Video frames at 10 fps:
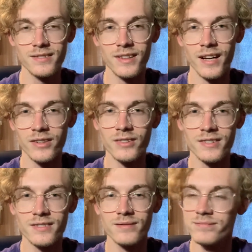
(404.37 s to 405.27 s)

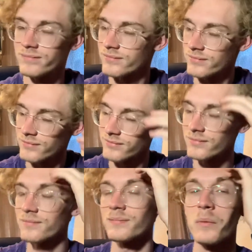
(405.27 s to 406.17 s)

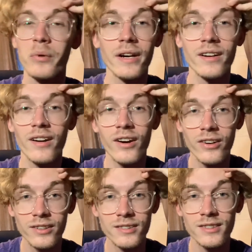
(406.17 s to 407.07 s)
my brain
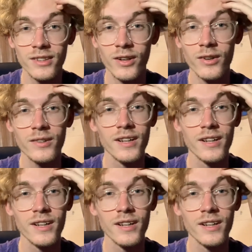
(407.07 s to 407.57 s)
hurts, you know?